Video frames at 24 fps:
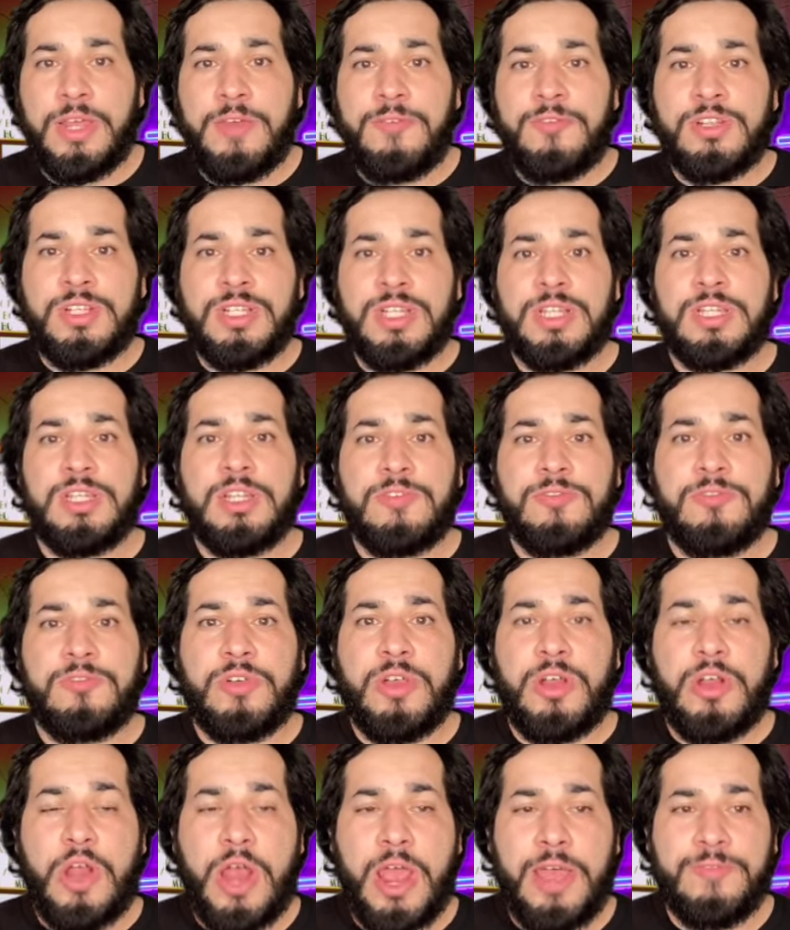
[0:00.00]
Never seen
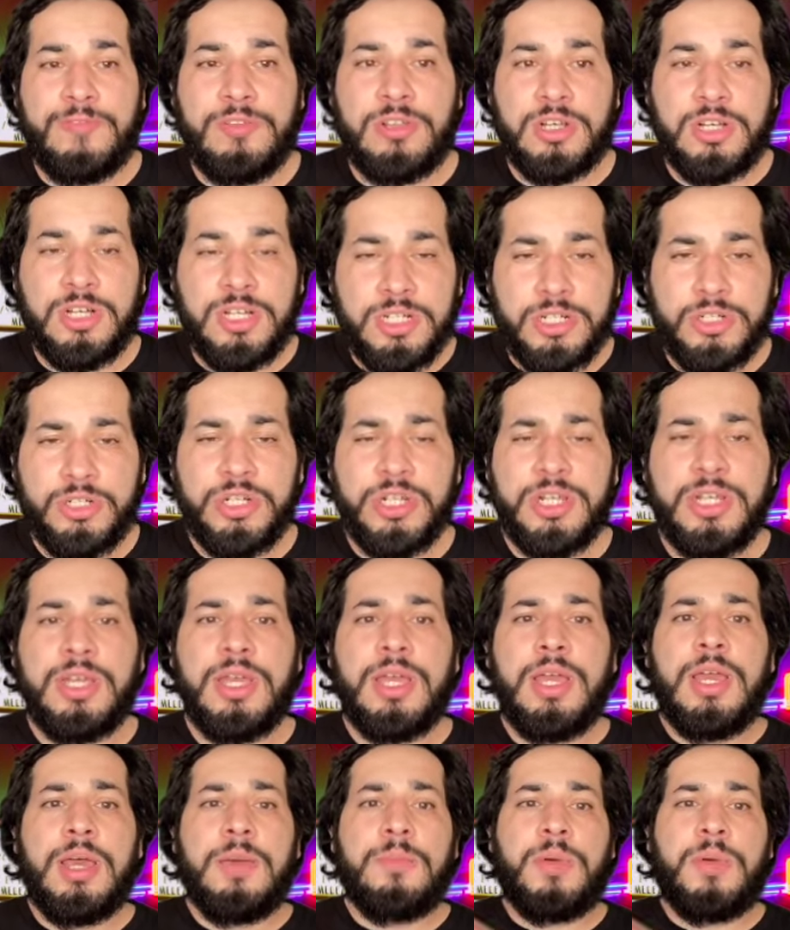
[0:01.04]
Lovecraft Country,